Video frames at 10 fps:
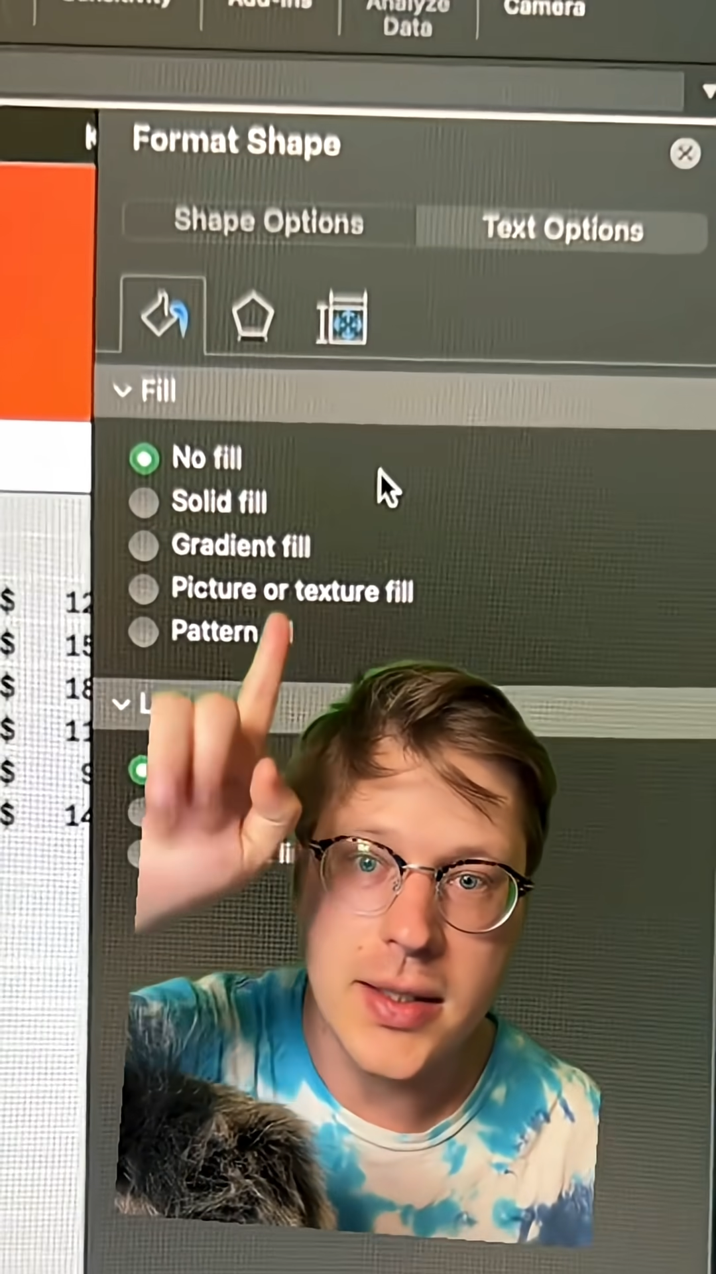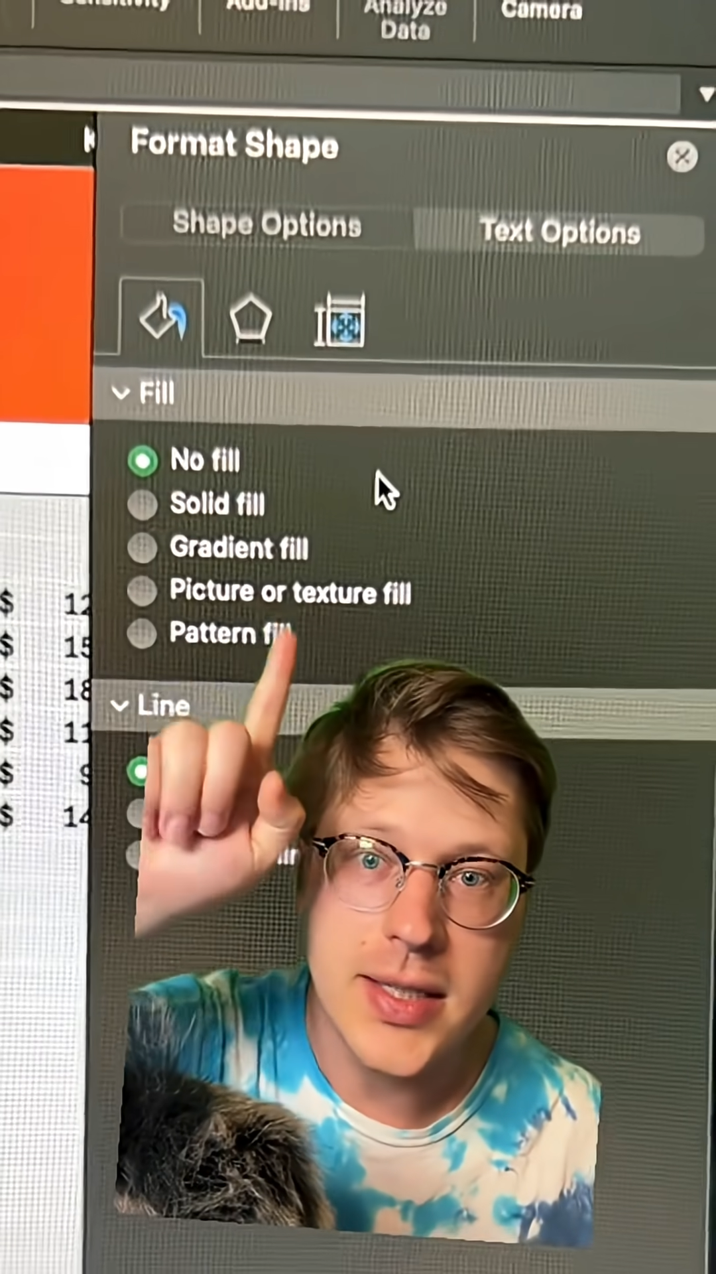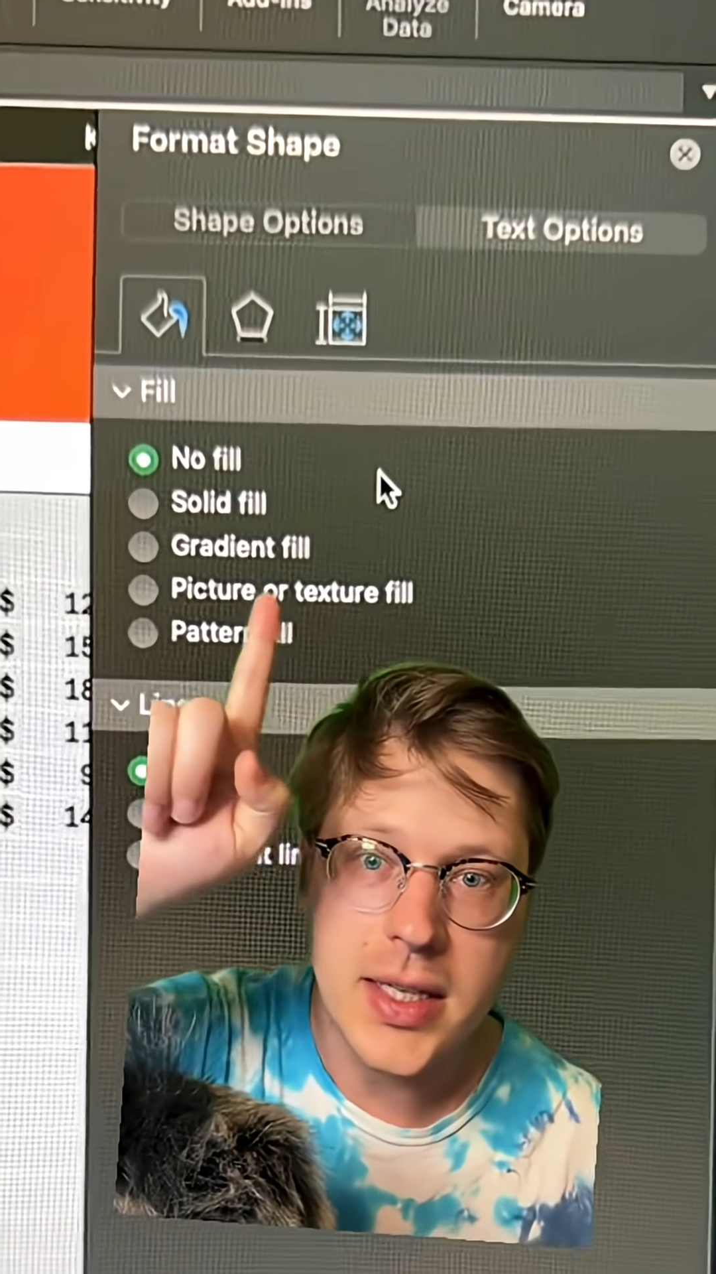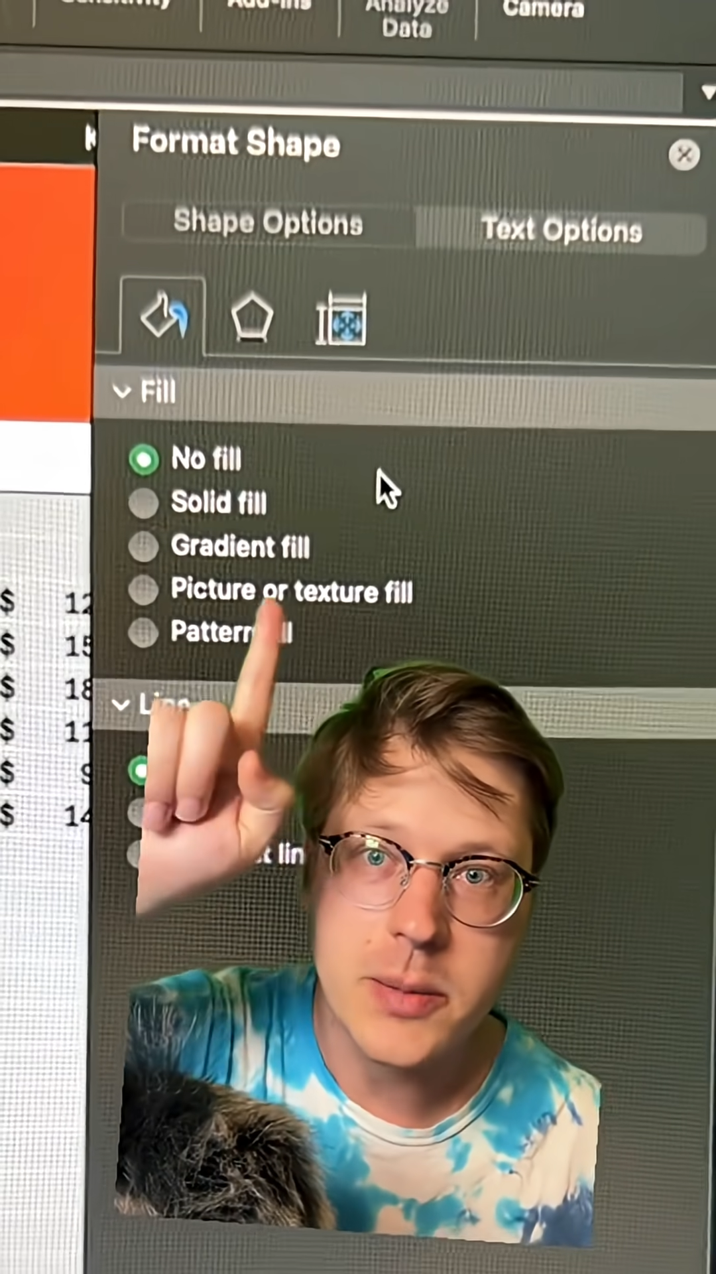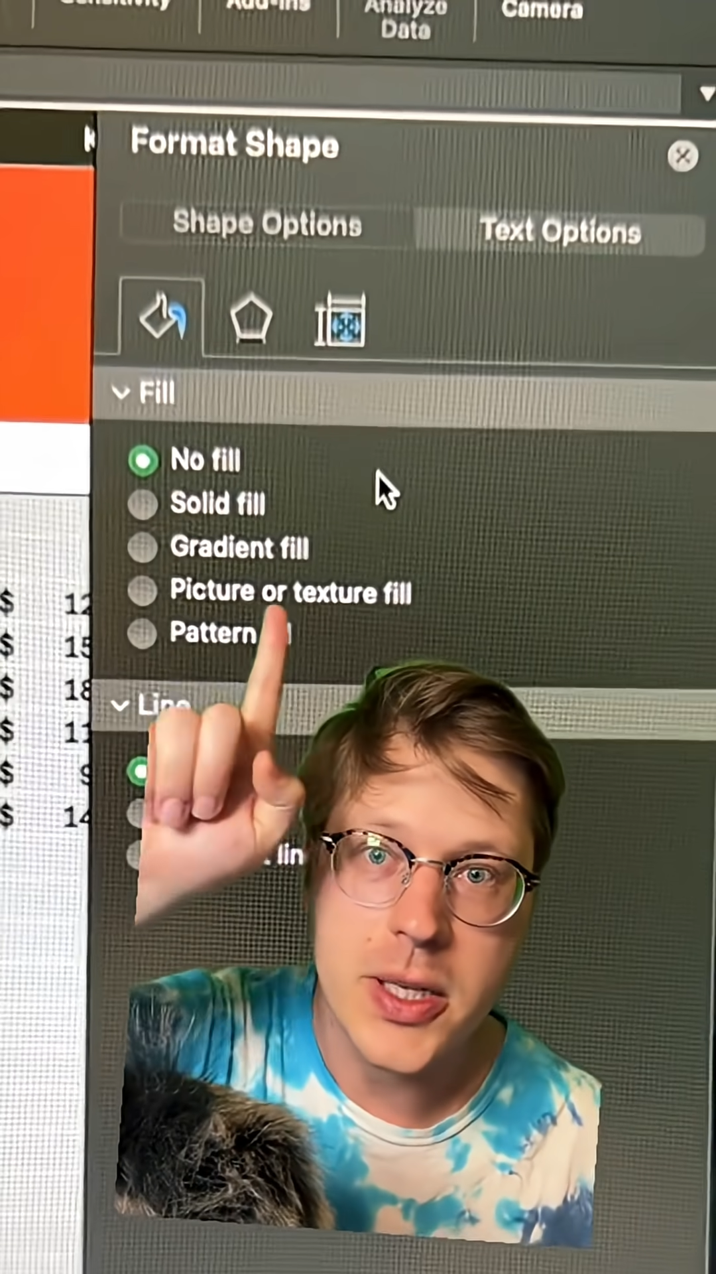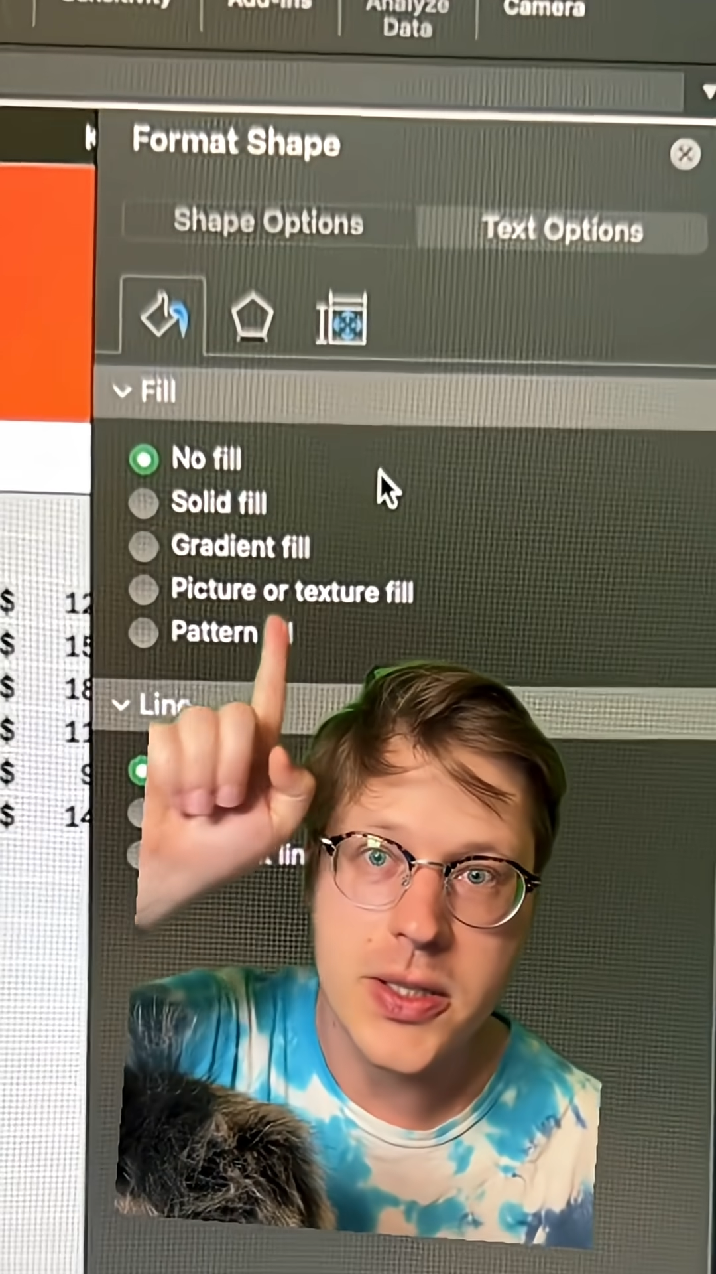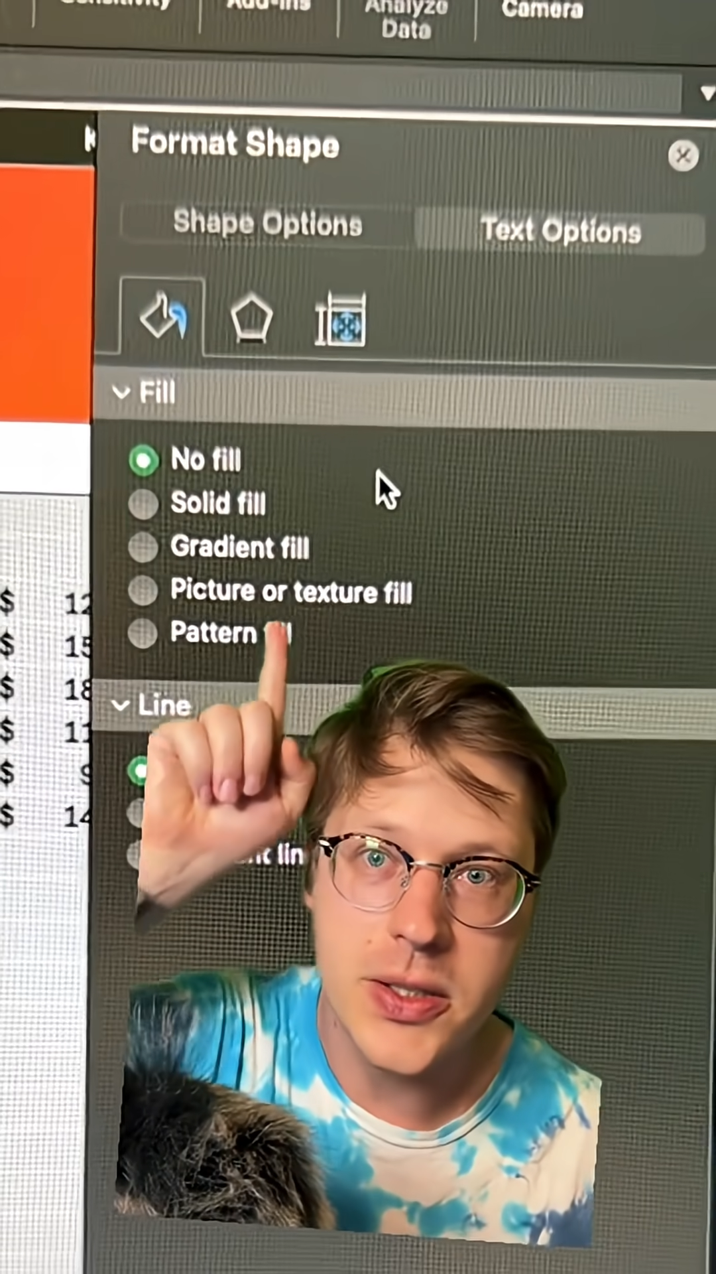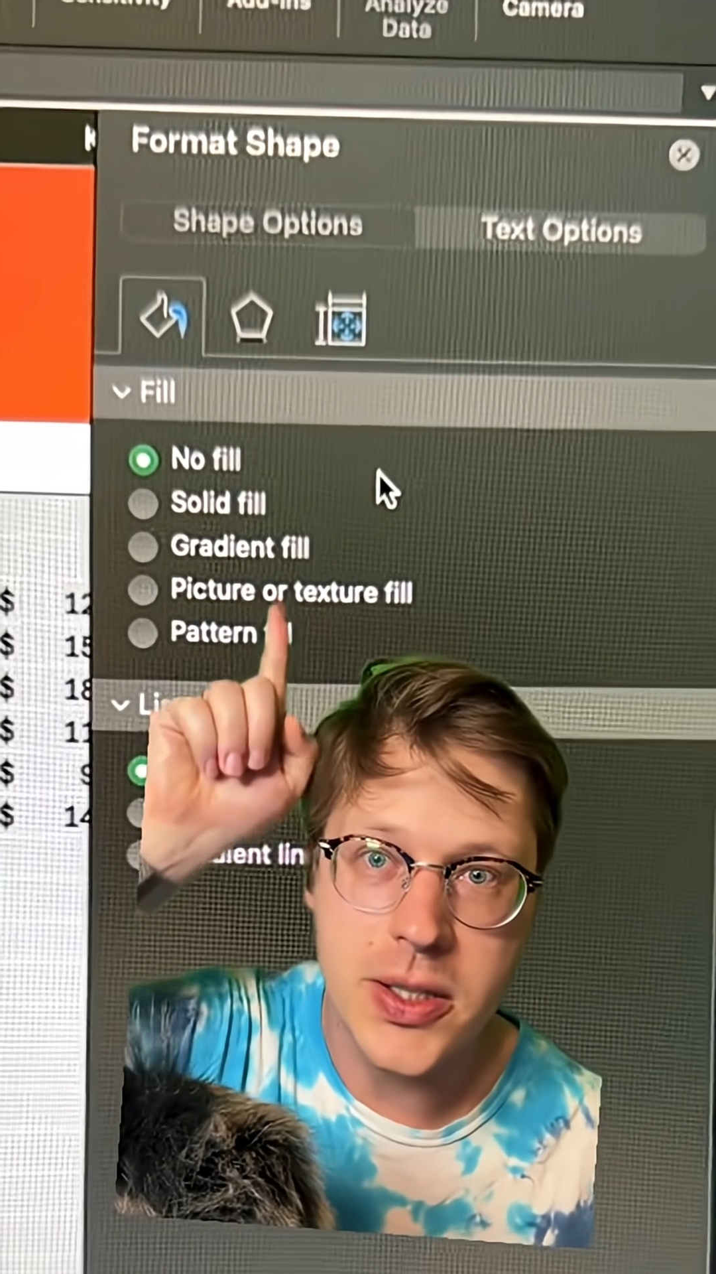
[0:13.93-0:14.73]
text boxes are